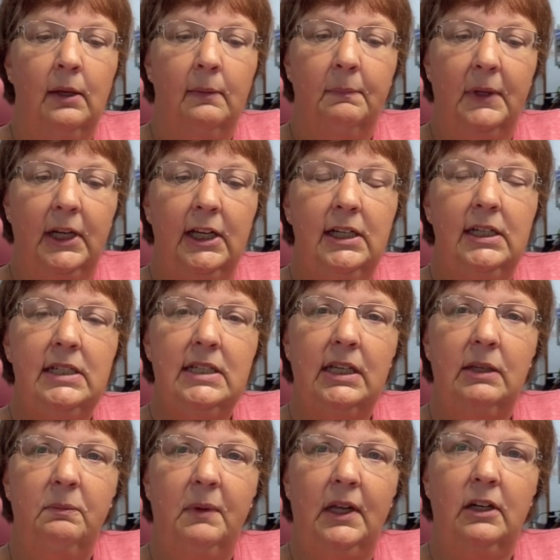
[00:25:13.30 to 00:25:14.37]
but I need to
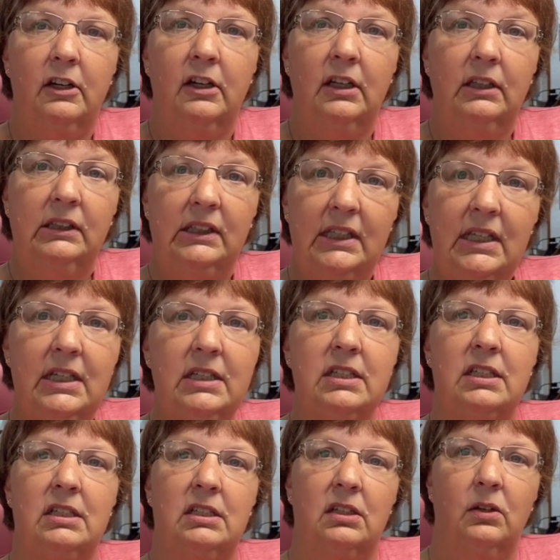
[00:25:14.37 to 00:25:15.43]
get better at
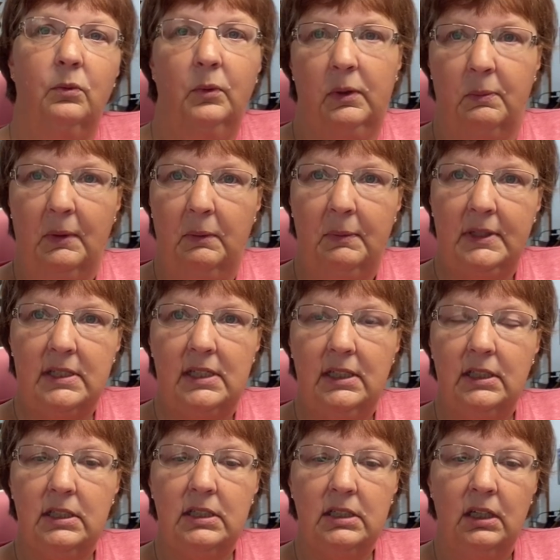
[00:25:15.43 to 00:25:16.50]
least with my
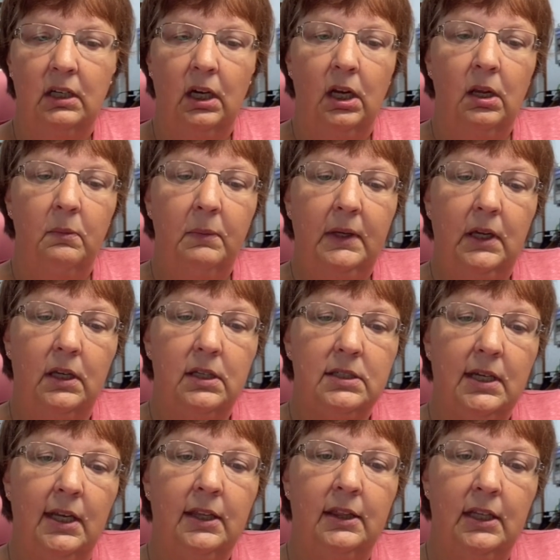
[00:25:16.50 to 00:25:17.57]
business, because
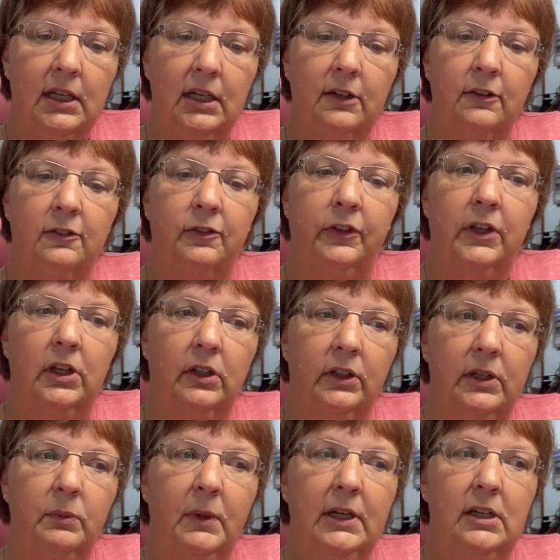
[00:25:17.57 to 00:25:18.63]
I think if the
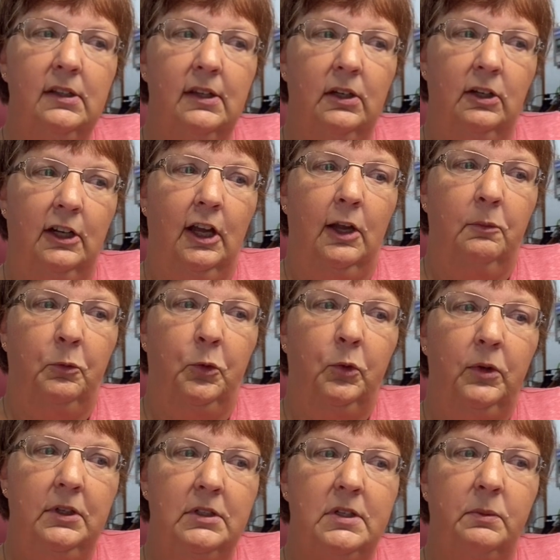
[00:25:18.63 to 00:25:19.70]
only way that I'm
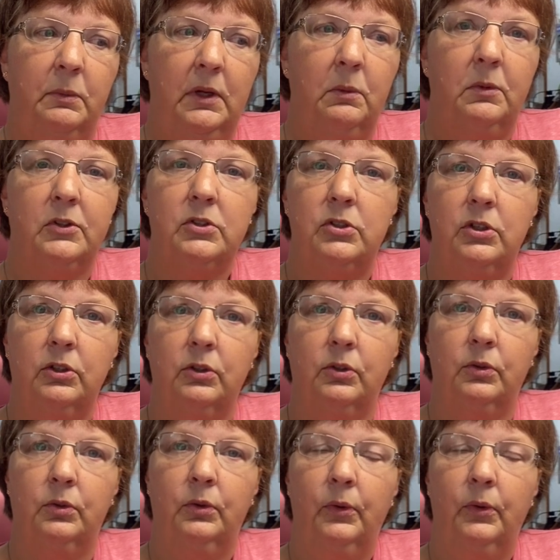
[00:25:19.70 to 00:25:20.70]
going to be able to